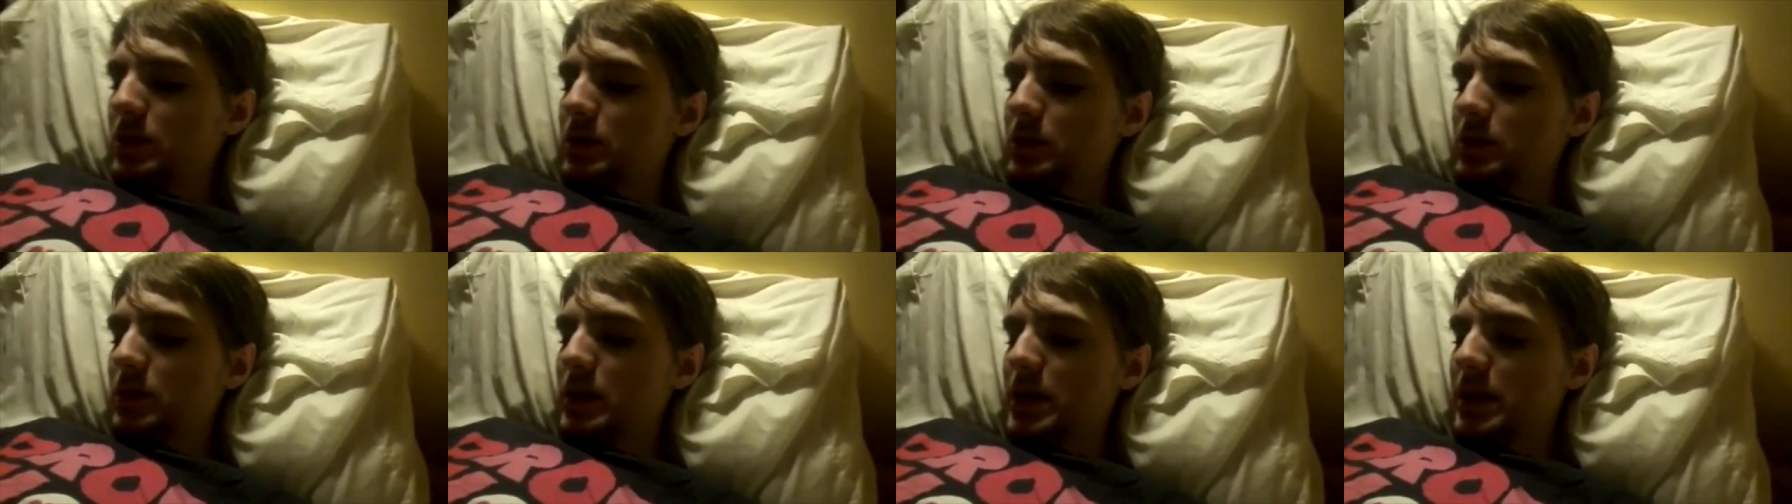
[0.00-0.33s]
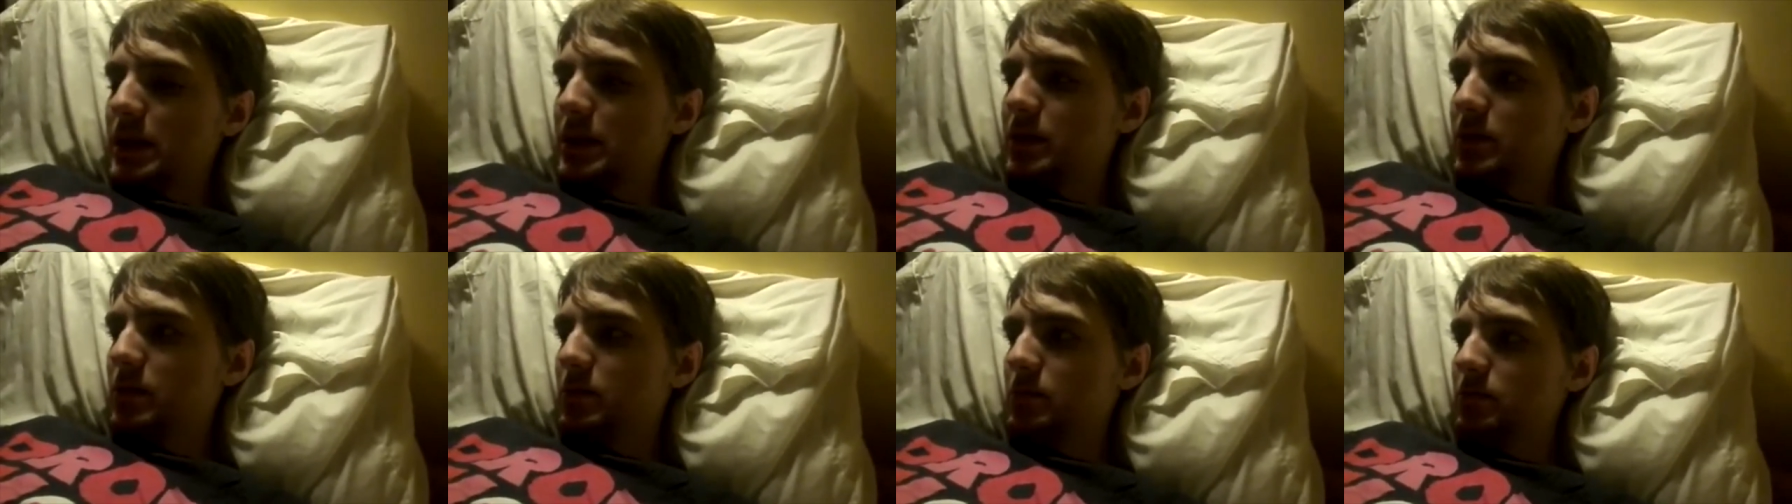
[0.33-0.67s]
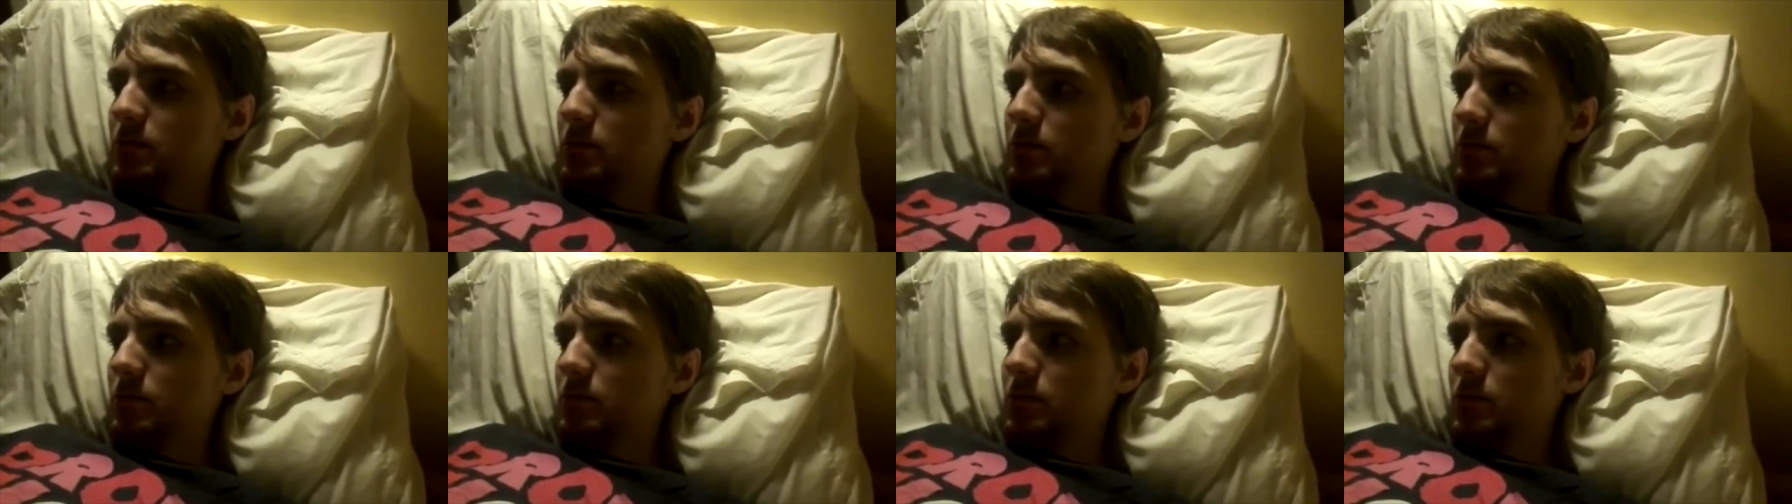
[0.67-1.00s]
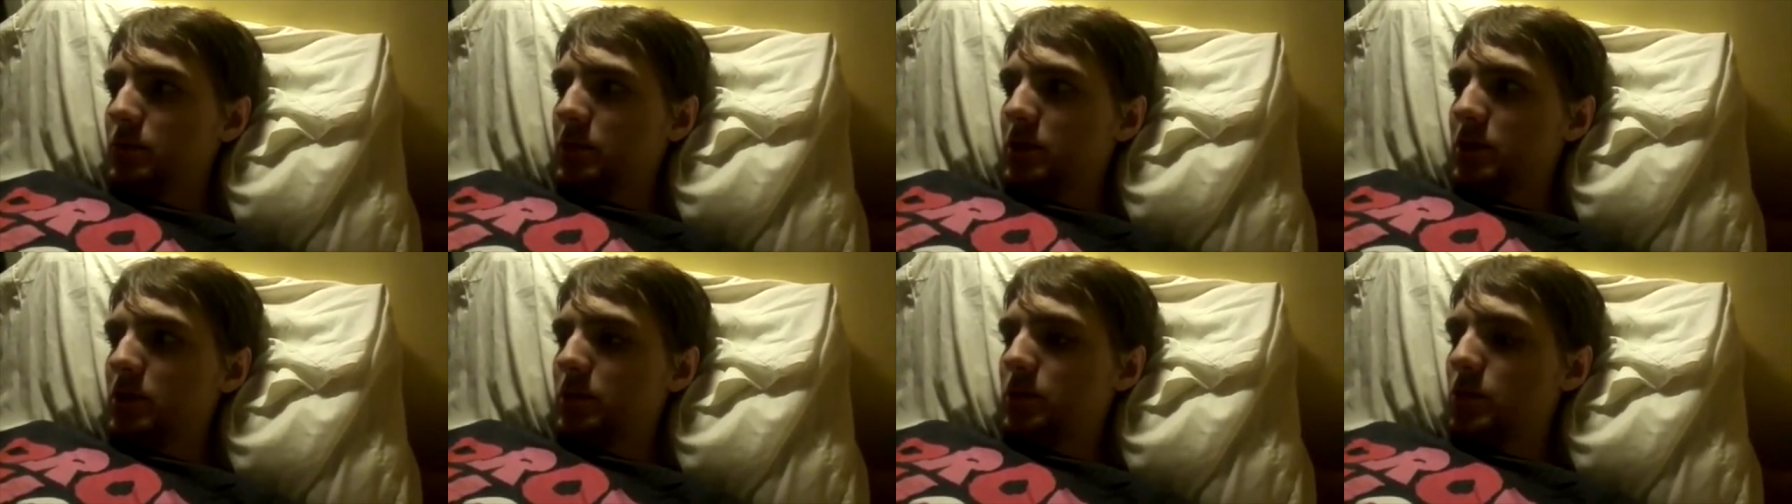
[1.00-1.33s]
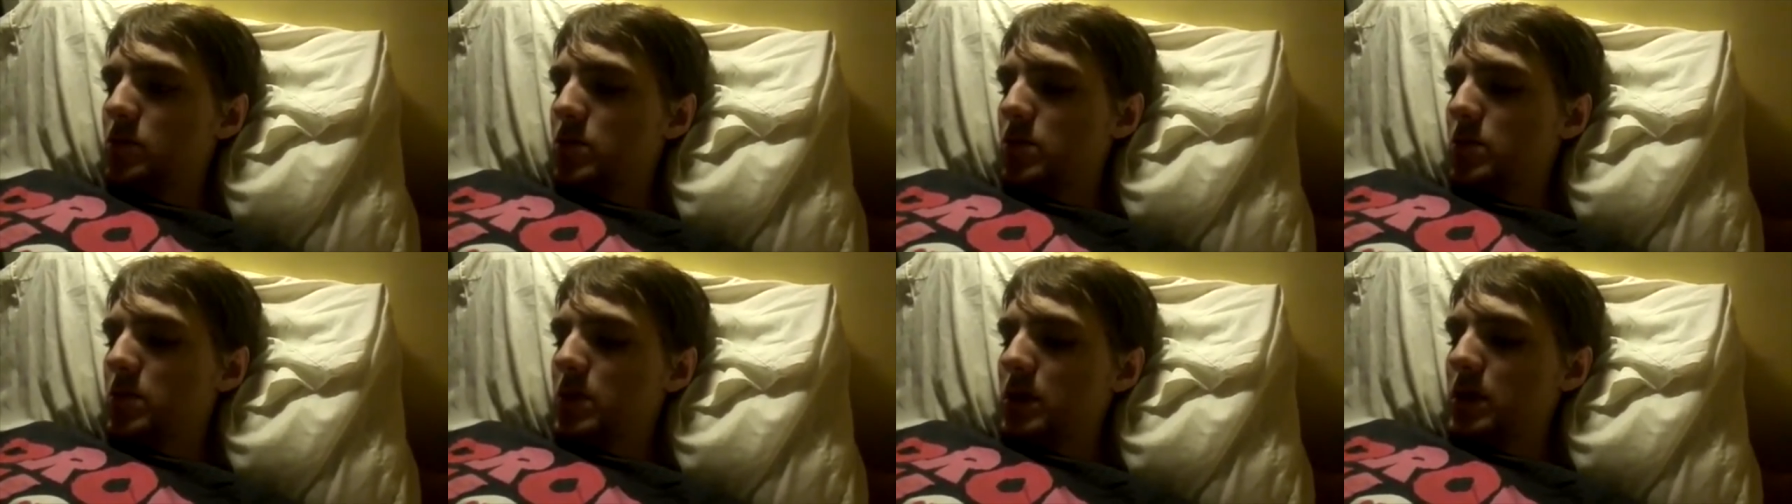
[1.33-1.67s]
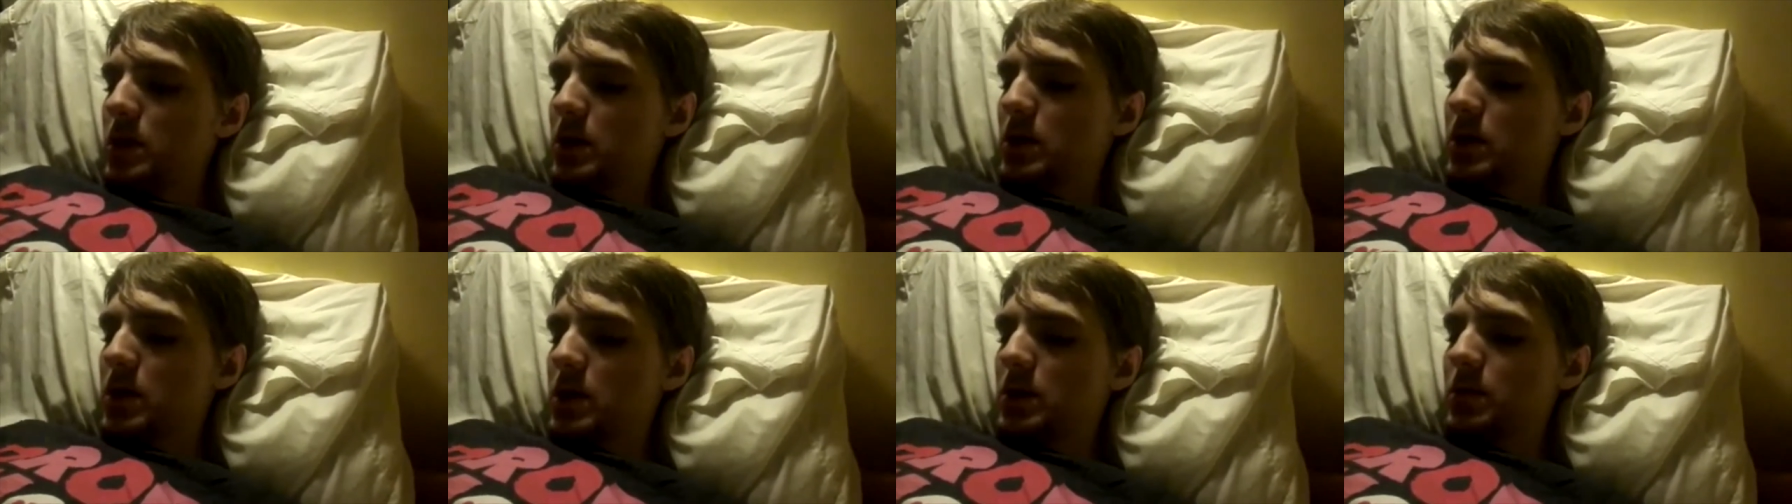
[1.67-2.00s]
like to the point where I
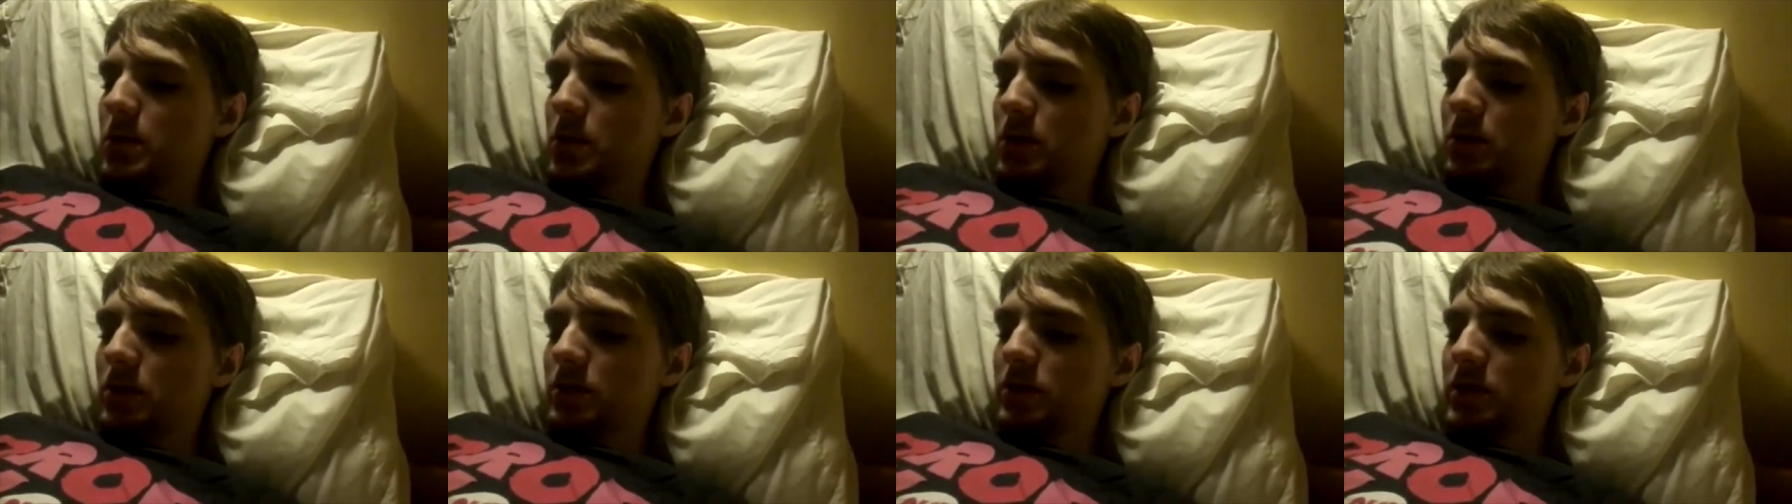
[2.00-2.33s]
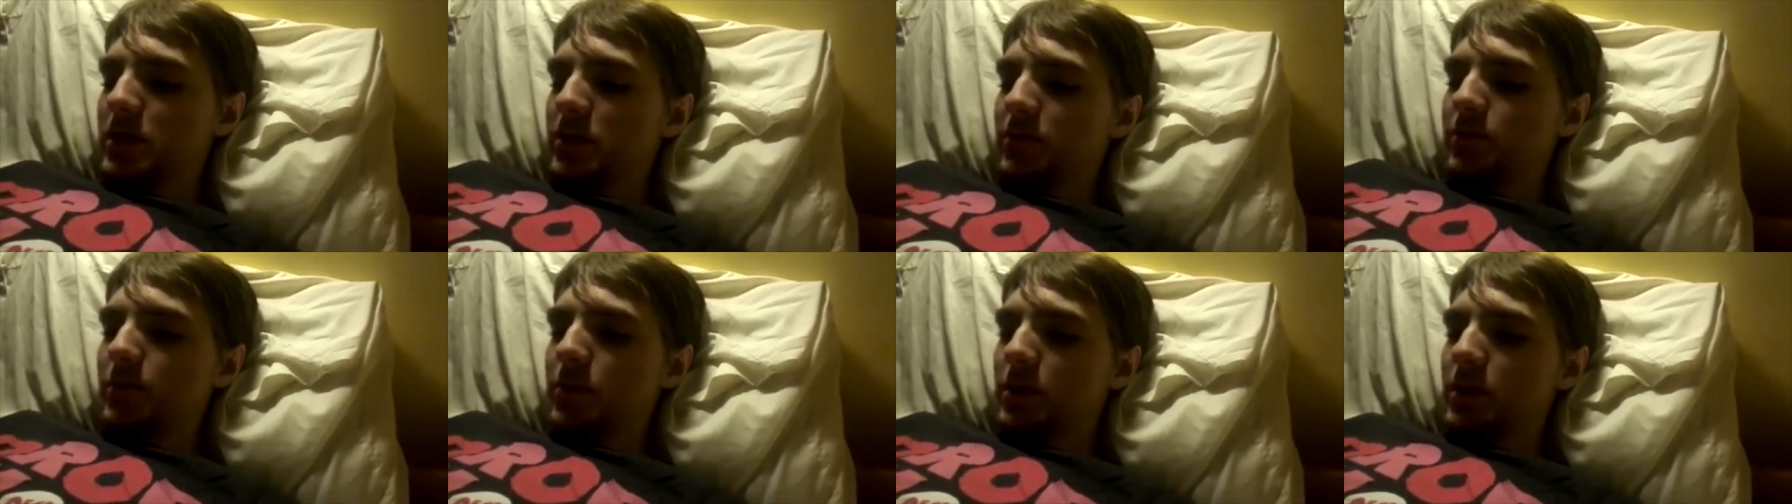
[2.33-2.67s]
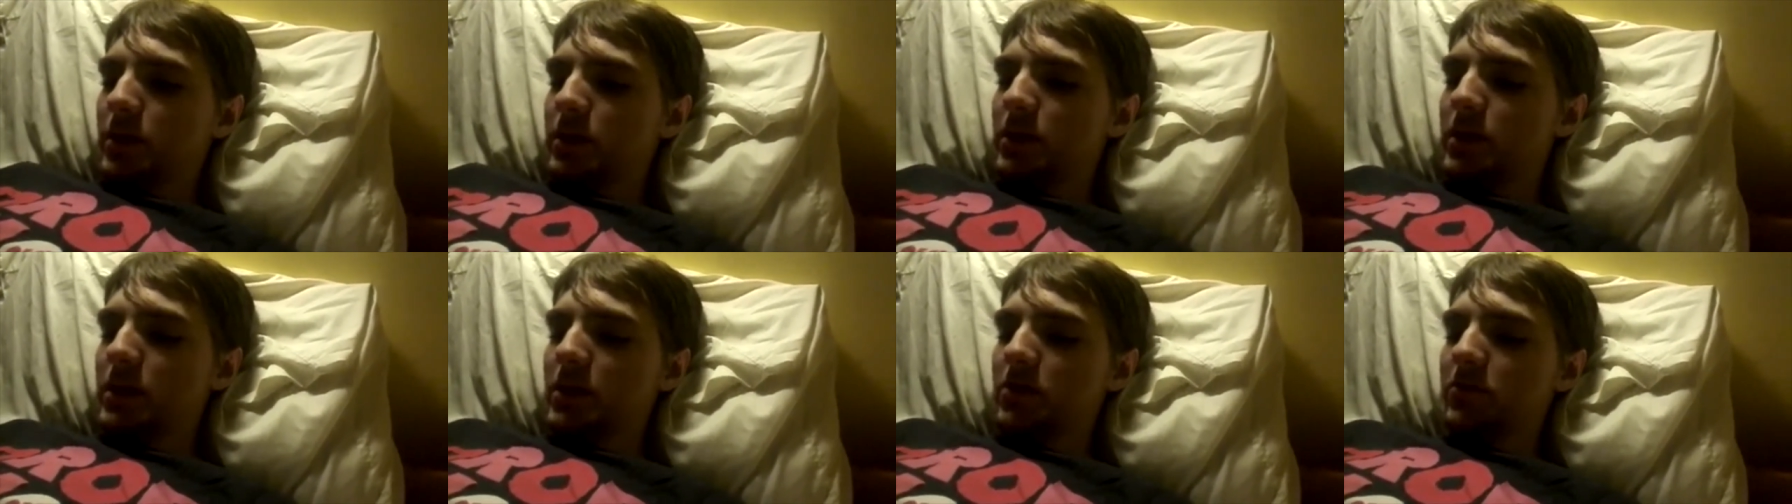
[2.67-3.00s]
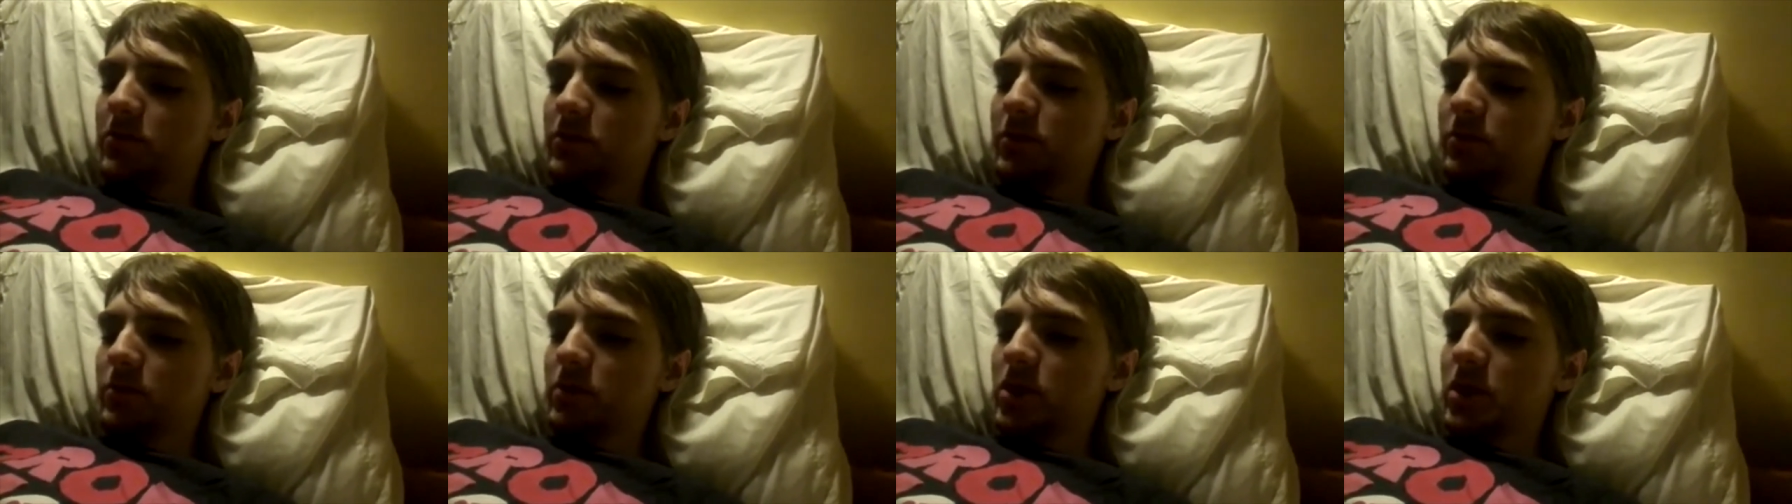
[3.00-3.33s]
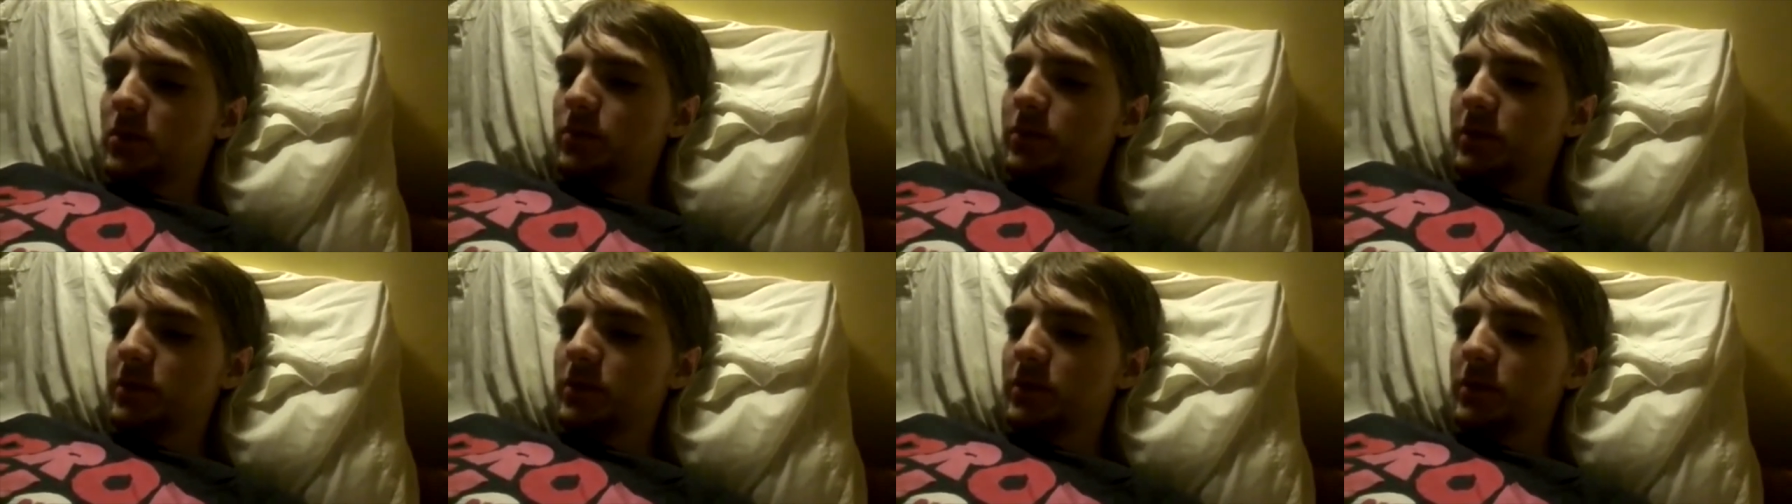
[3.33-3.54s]
get nightmares and stuff. But it did have some jump